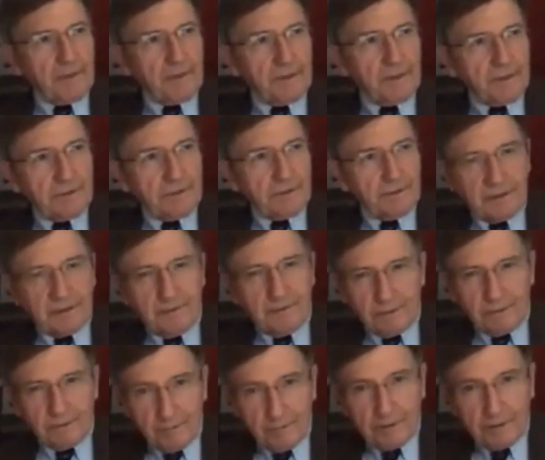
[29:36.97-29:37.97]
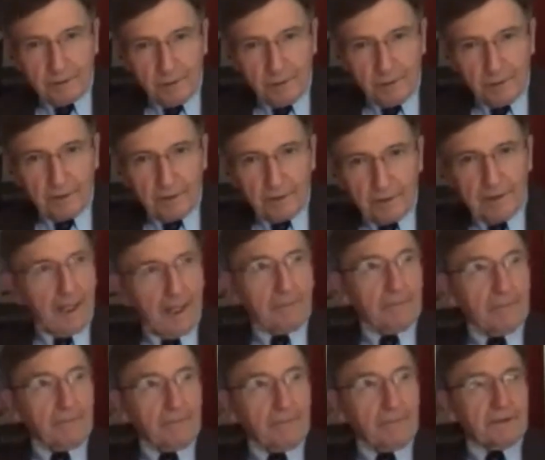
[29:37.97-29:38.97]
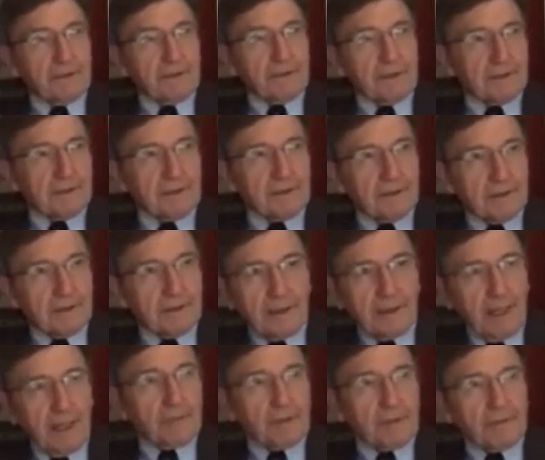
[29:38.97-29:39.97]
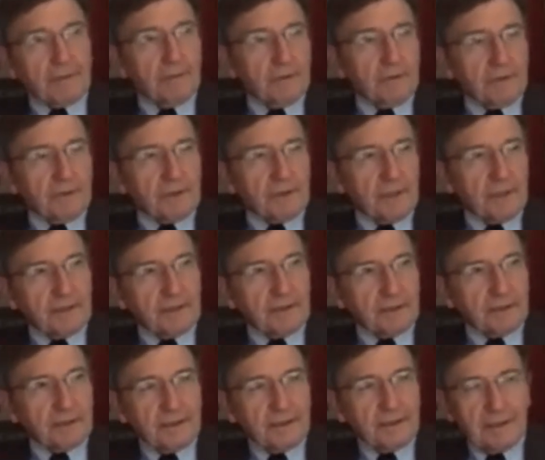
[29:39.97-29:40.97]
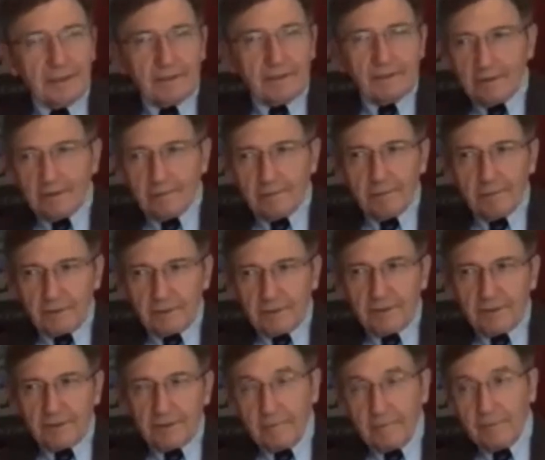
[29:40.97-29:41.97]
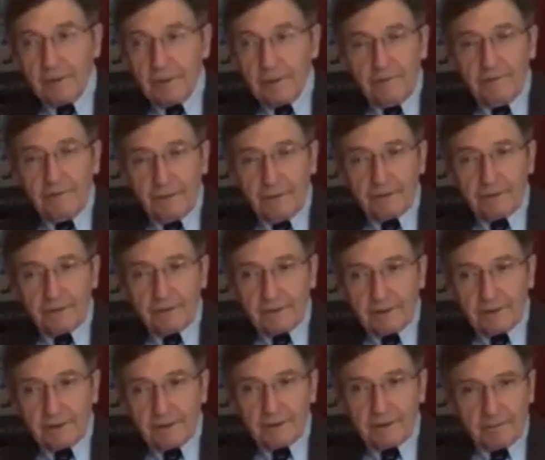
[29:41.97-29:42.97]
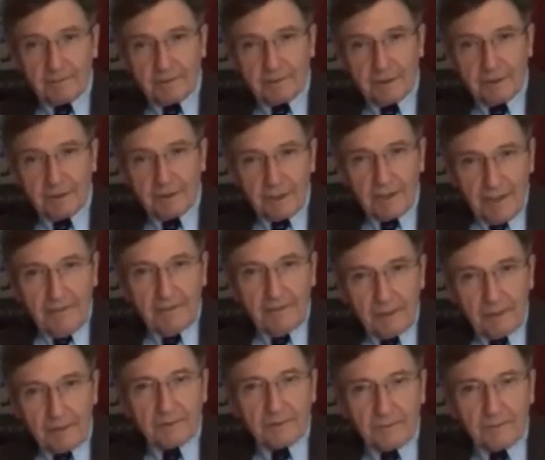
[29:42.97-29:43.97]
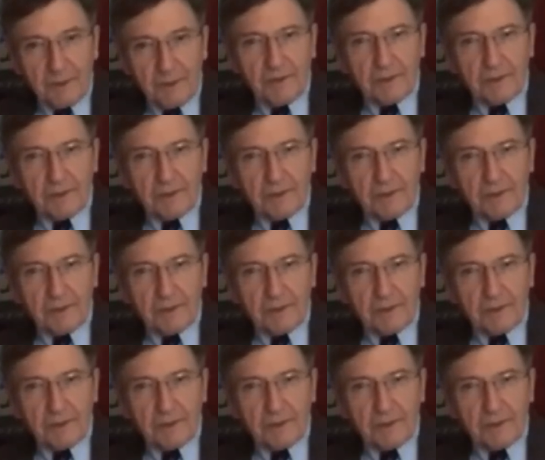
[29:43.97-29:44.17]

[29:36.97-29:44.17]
I'm a mathematician, even though I'm in oil. I'm a physicist. I'm a computer science. Another person, I'm a geophysicist.